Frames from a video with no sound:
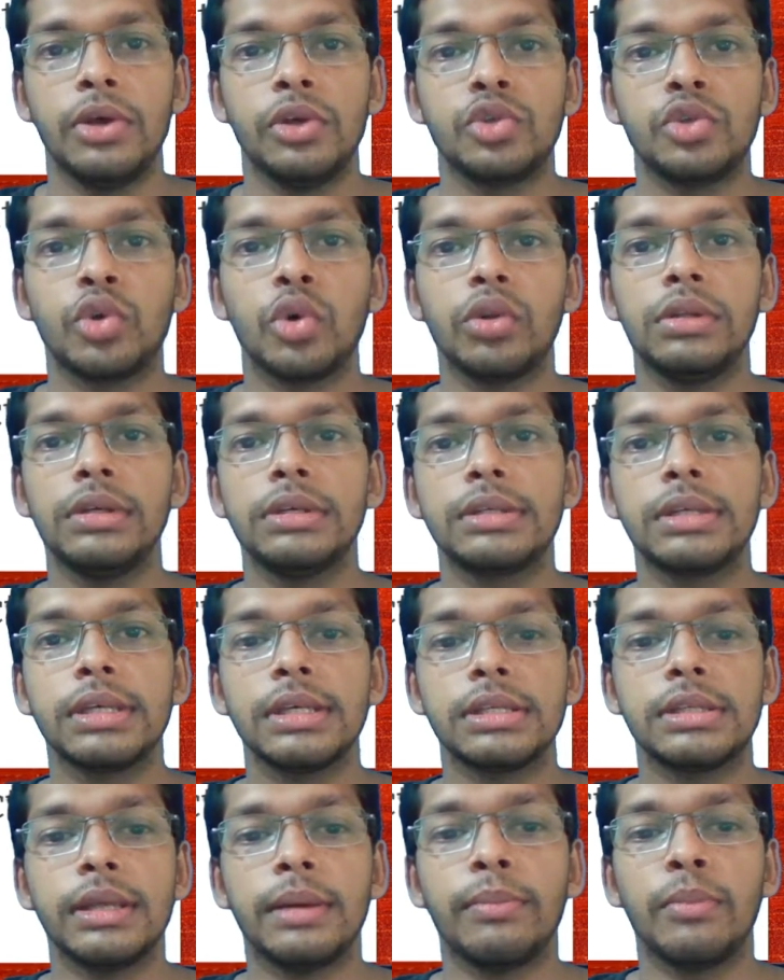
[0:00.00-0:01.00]
So this
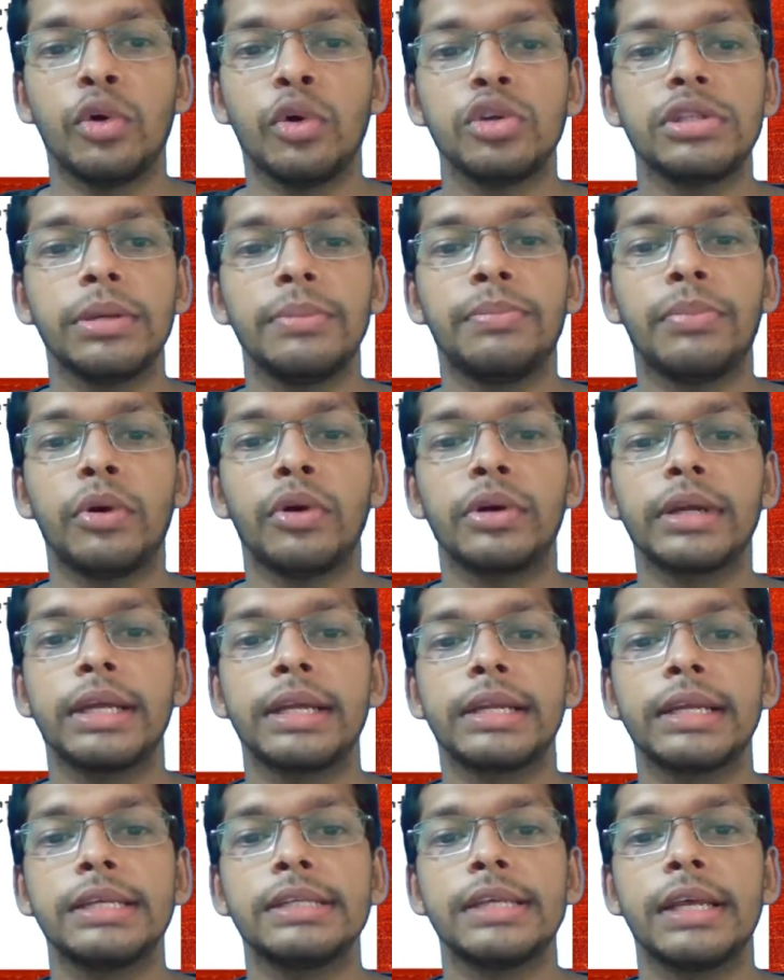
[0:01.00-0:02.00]
is the most
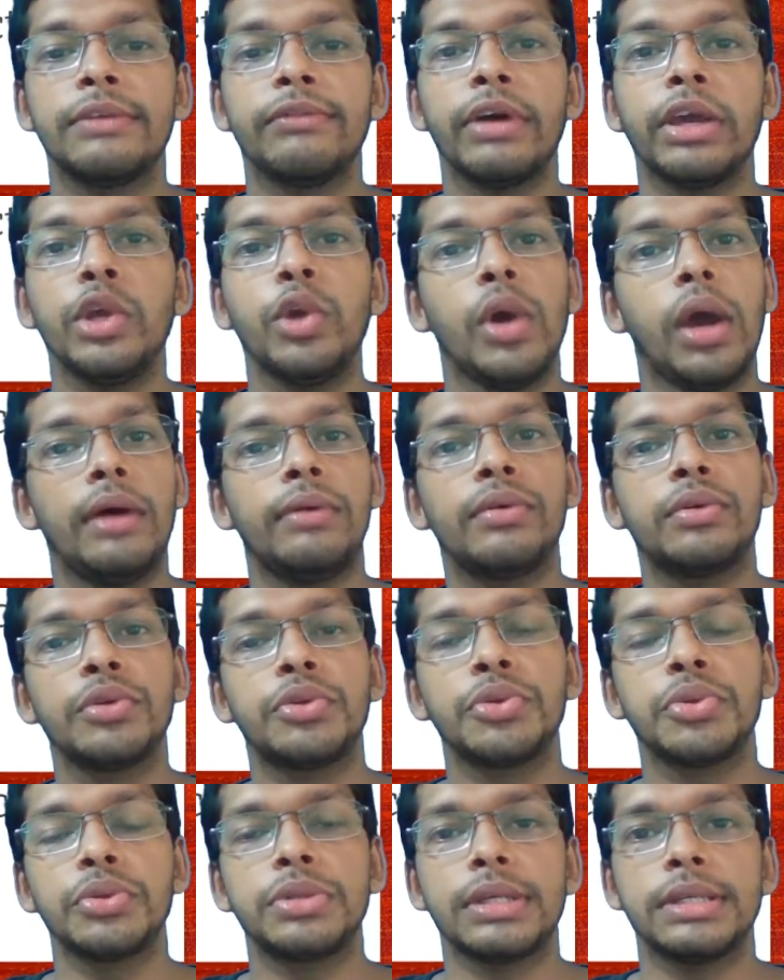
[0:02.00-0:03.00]
important reason why you have to
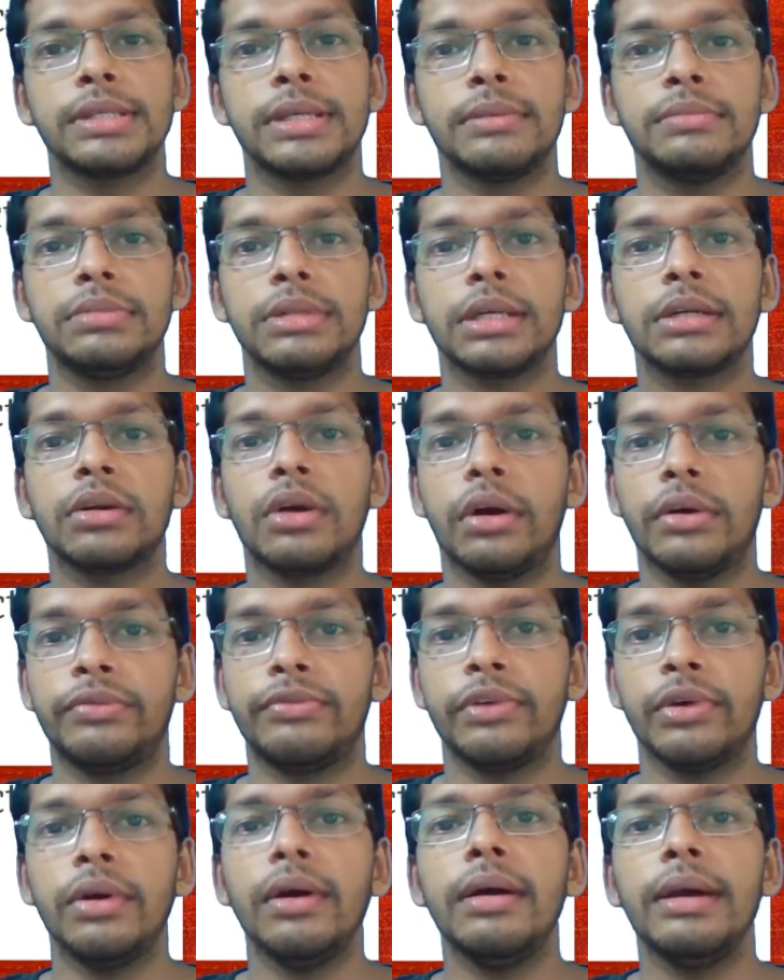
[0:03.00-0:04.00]
choose a subject of
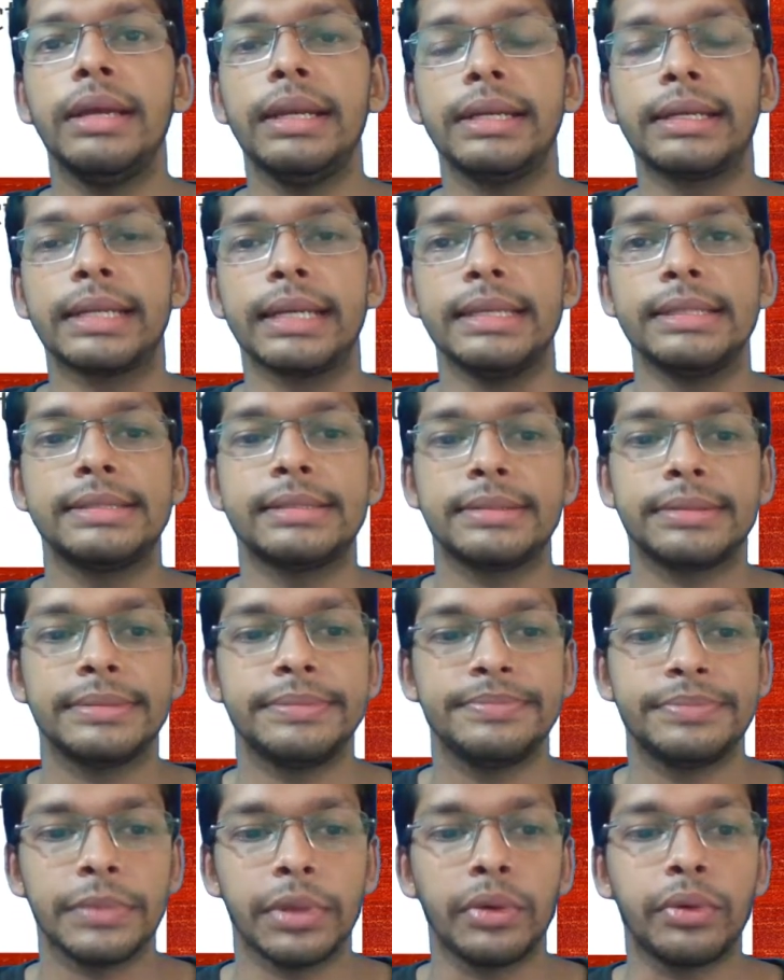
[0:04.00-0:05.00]
your interest.
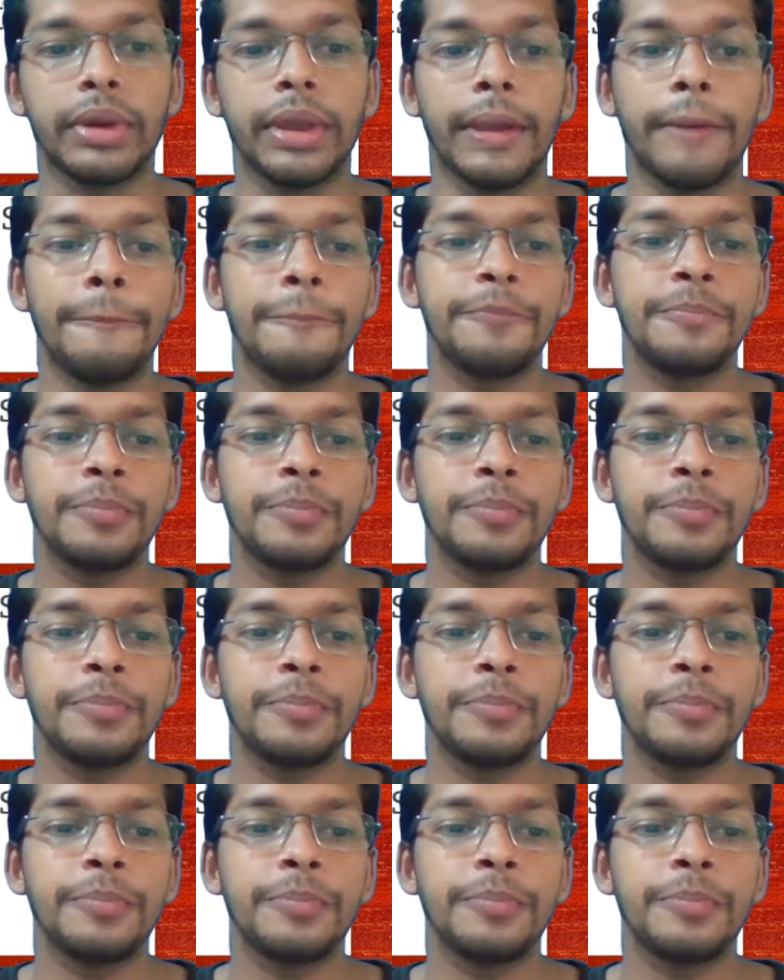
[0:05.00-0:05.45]
Okay,